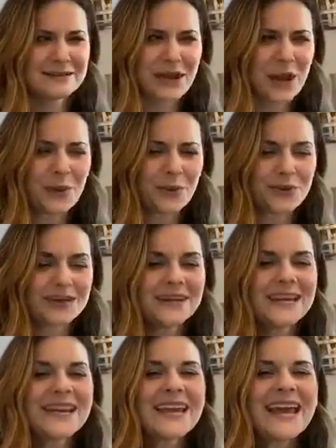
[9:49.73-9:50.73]
No.
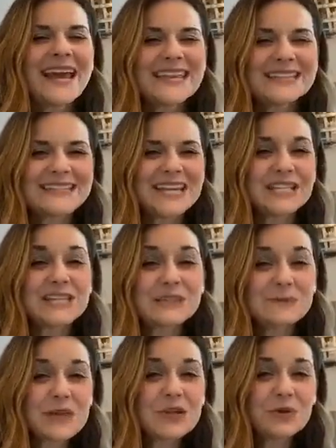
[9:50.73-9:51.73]
He said,
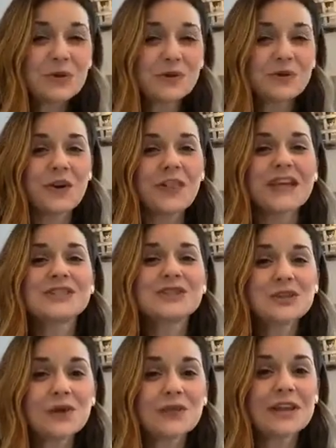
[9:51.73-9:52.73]
speak, Lord, for thy
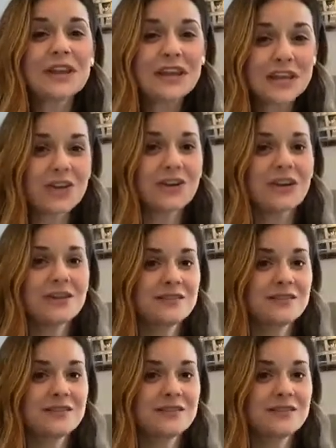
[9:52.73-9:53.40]
servant heareth.